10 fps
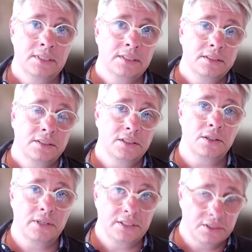
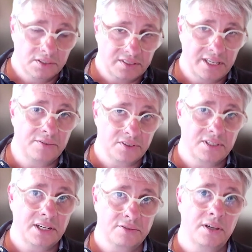and you can save
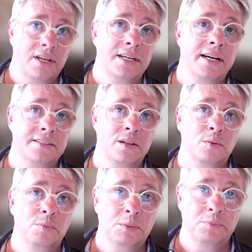yourself all that hassle
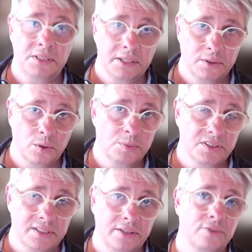by picking an open
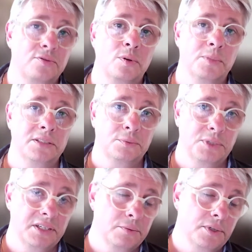standard format to
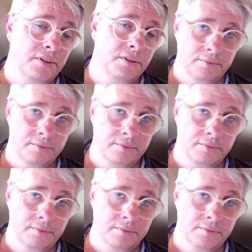begin with.